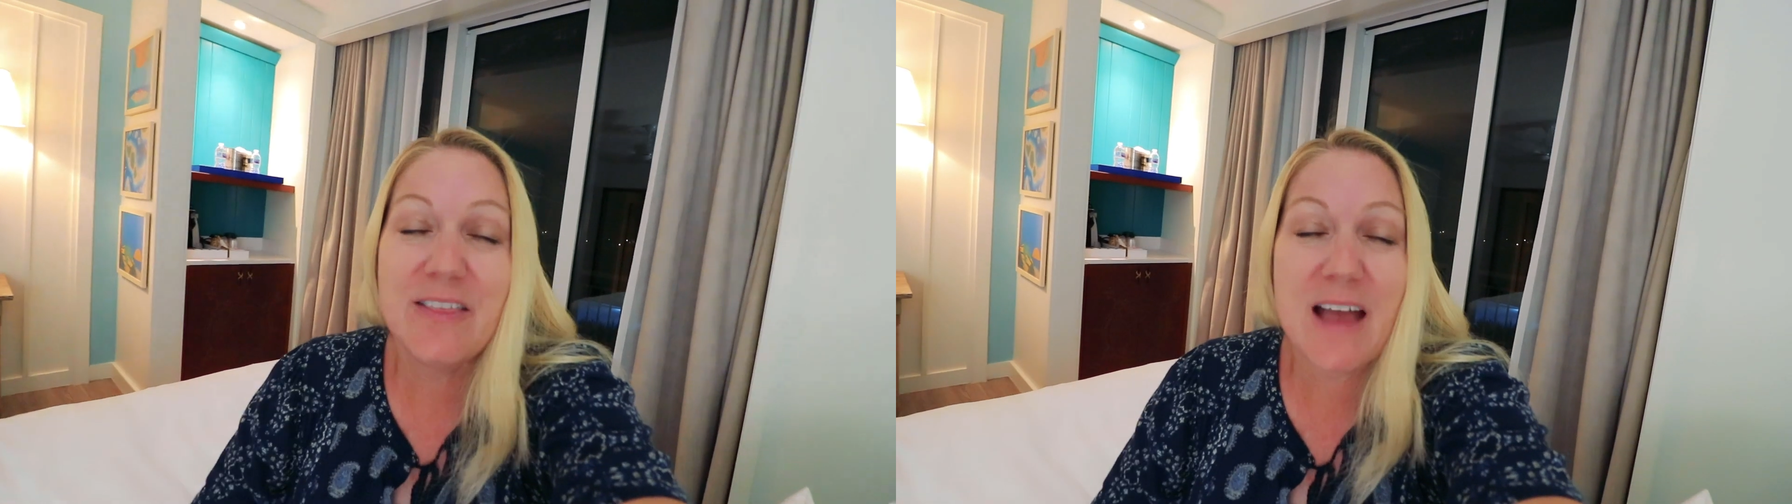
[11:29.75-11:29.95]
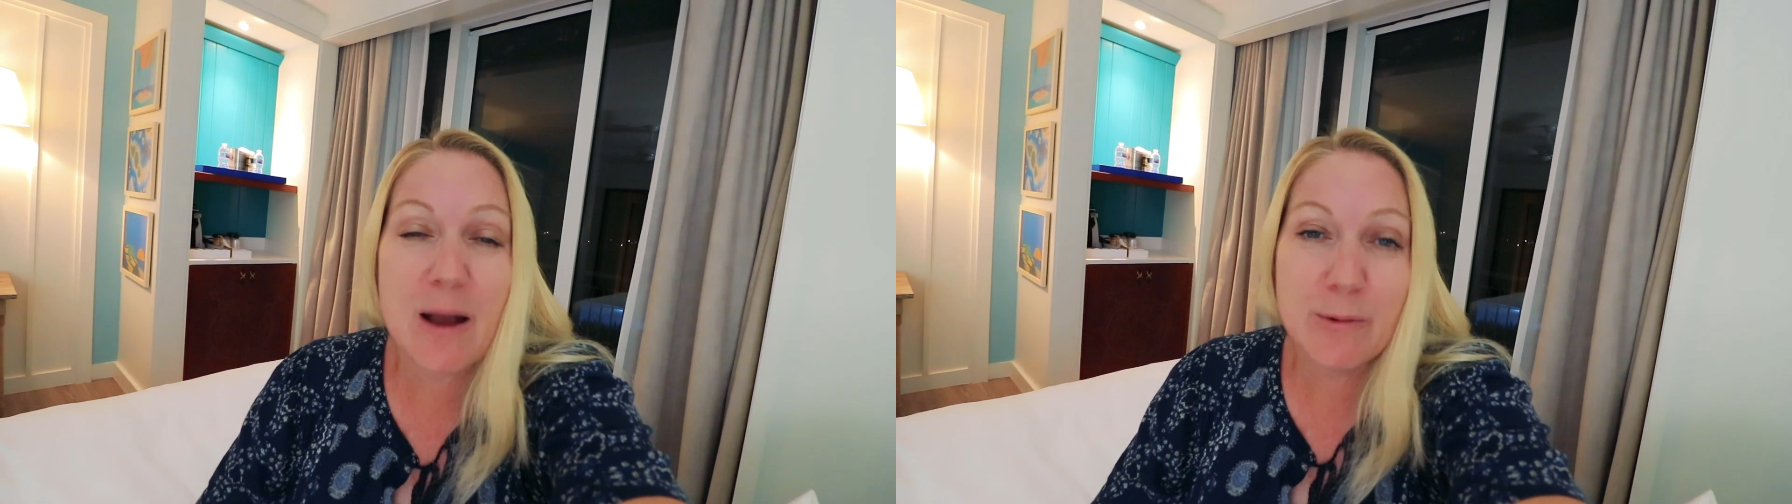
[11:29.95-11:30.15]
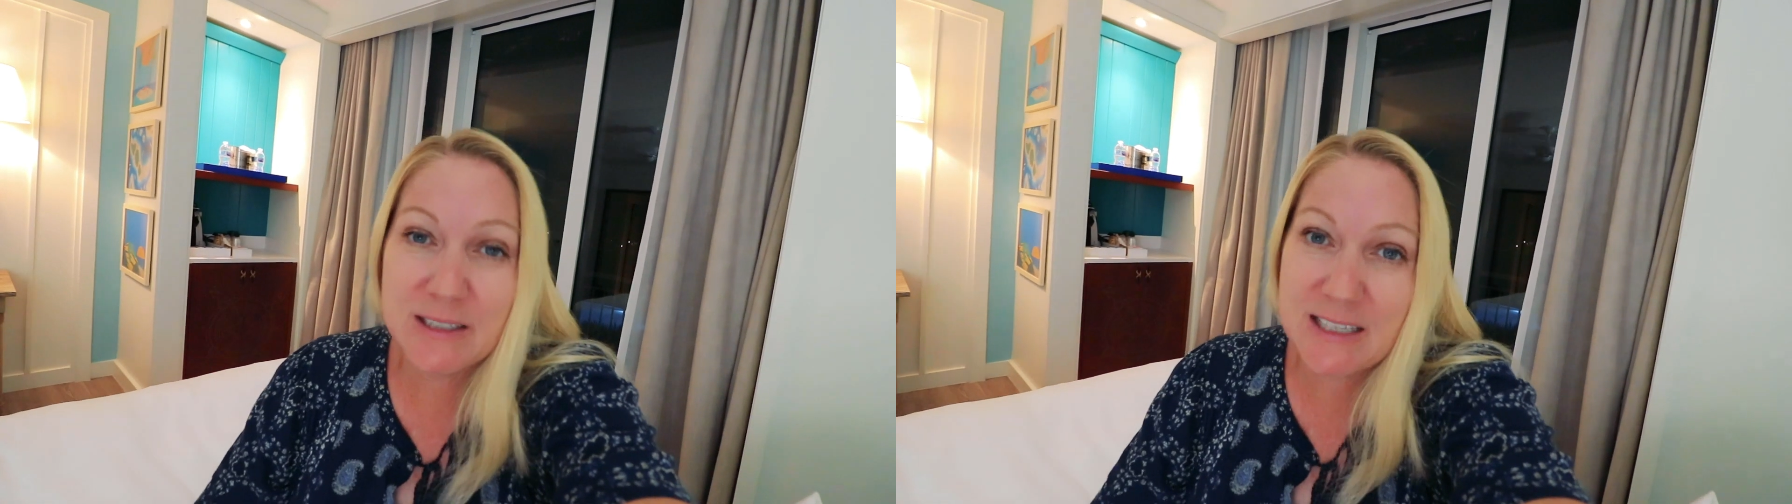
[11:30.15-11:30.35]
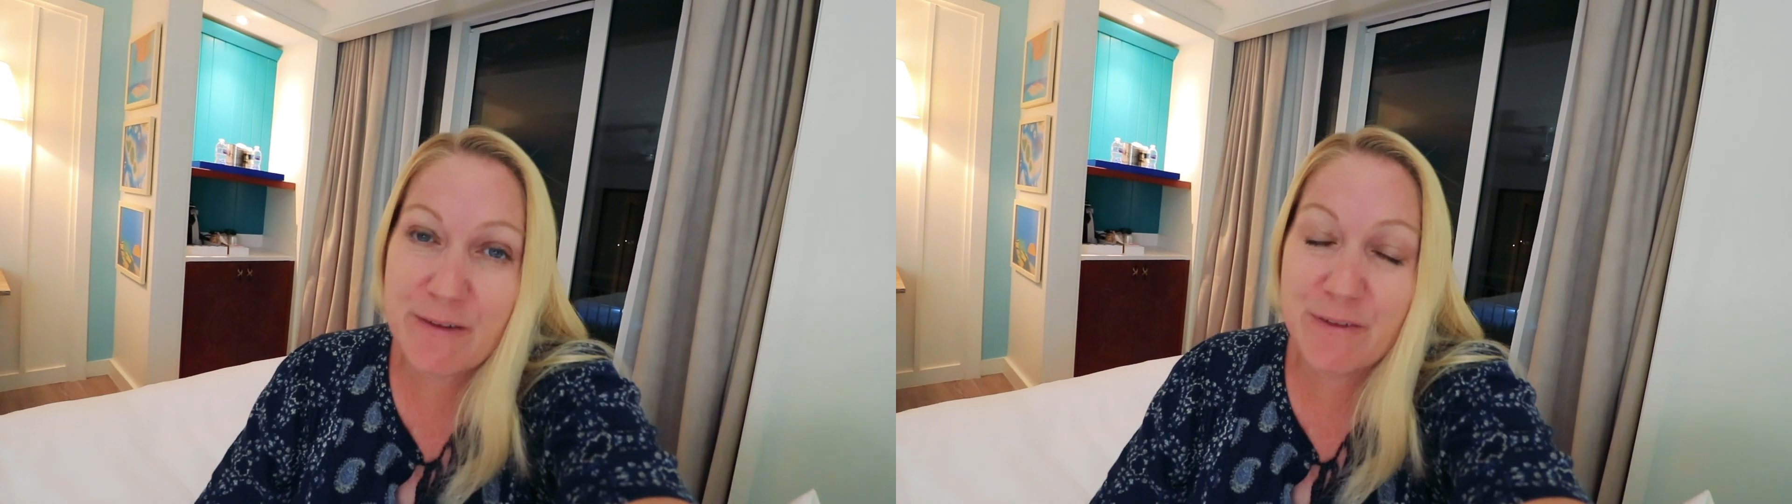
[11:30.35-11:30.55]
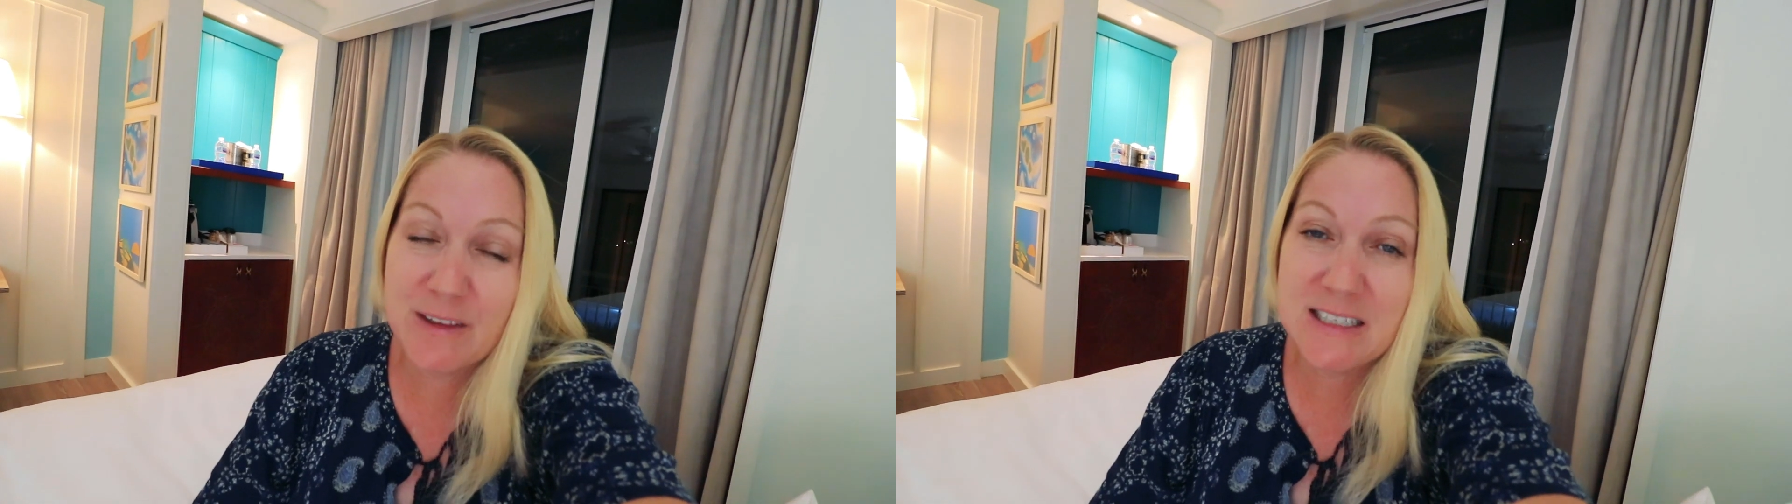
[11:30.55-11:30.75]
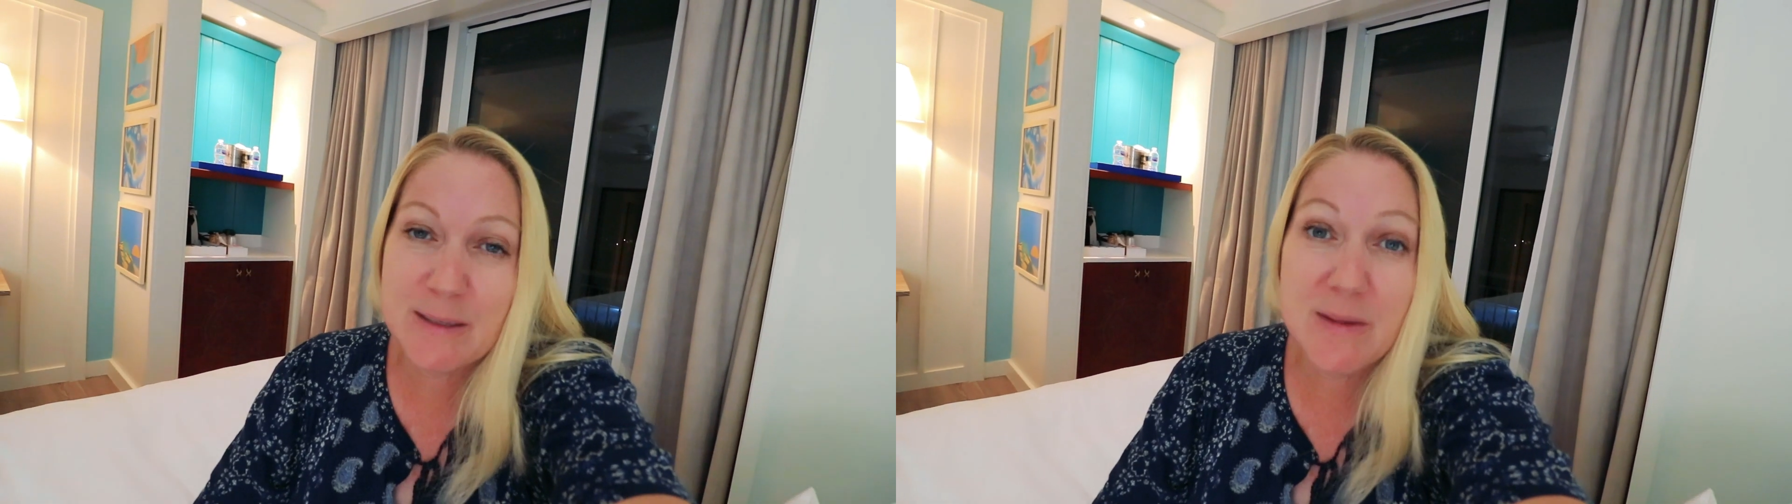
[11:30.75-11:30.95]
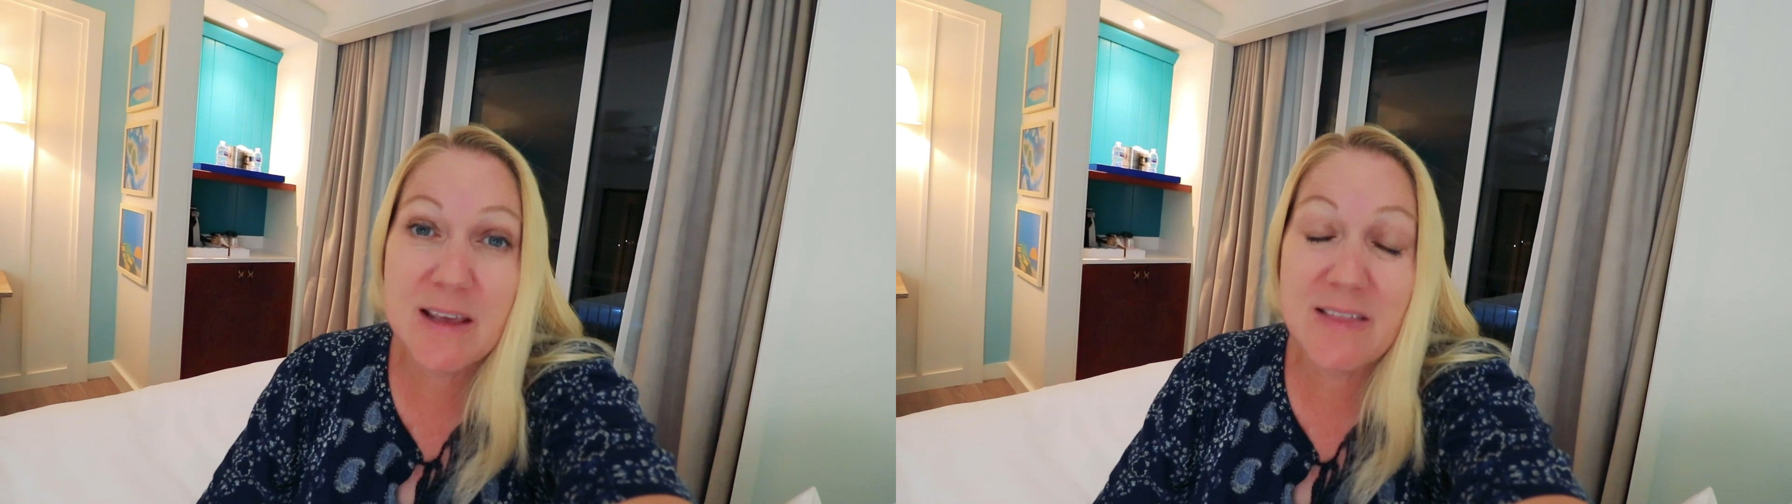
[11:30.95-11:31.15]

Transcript: That was definitely, to me,